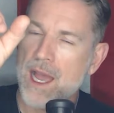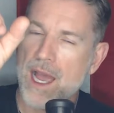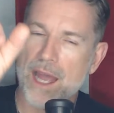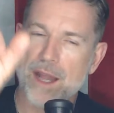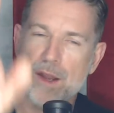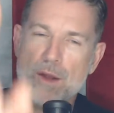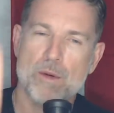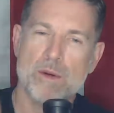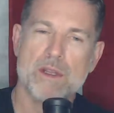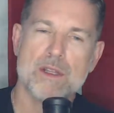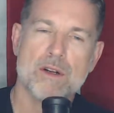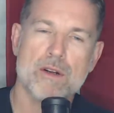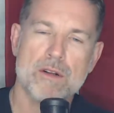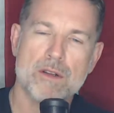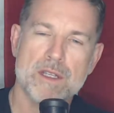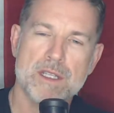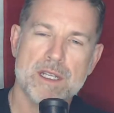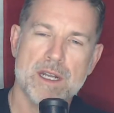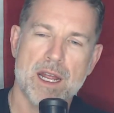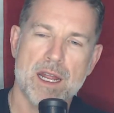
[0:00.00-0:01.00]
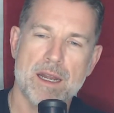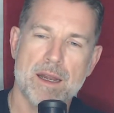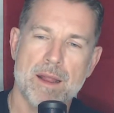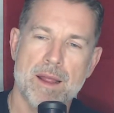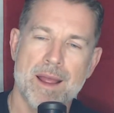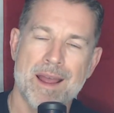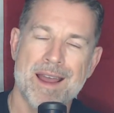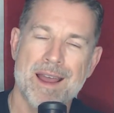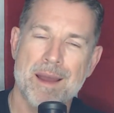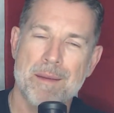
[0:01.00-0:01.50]
I know we're a little early tonight,
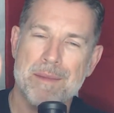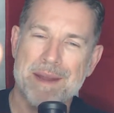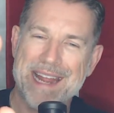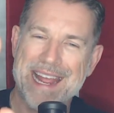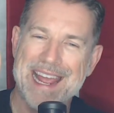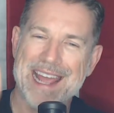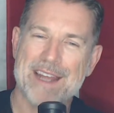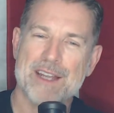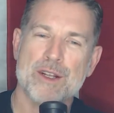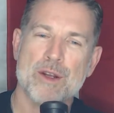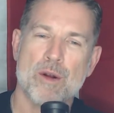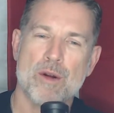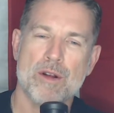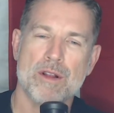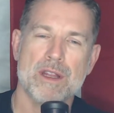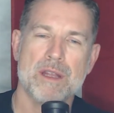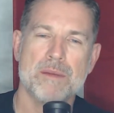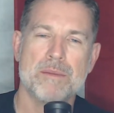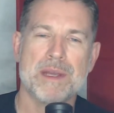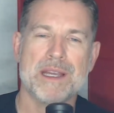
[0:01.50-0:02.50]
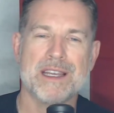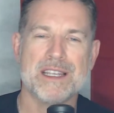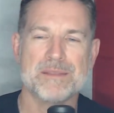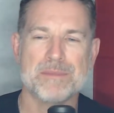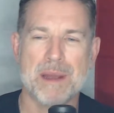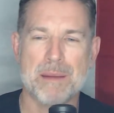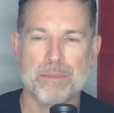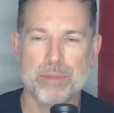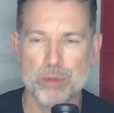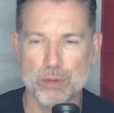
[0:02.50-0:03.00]
but I had to go early because
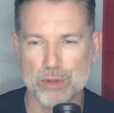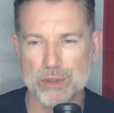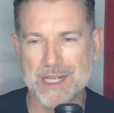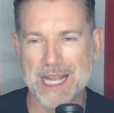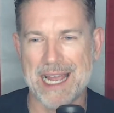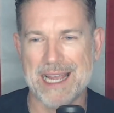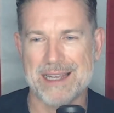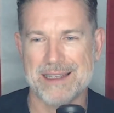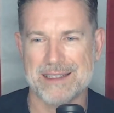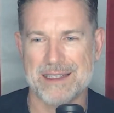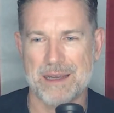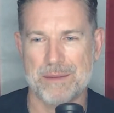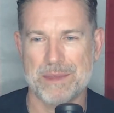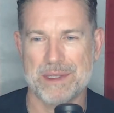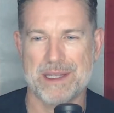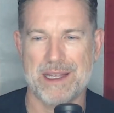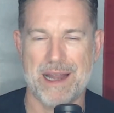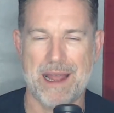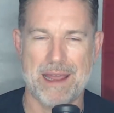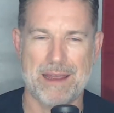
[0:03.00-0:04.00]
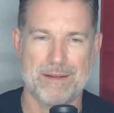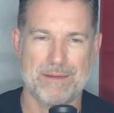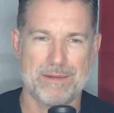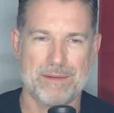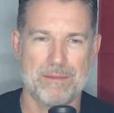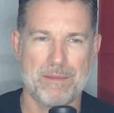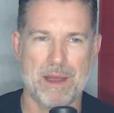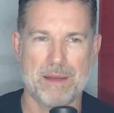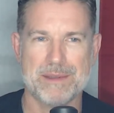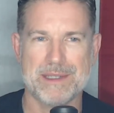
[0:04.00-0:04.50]
my pool guy is coming tonight.
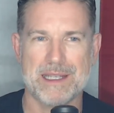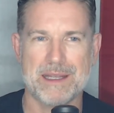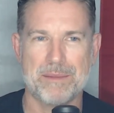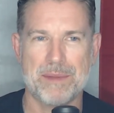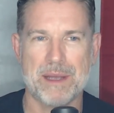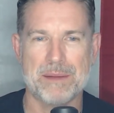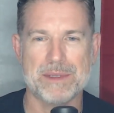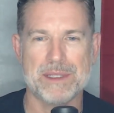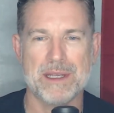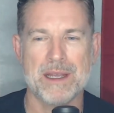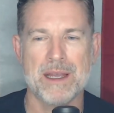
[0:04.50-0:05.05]
Mom's got the Pepsi.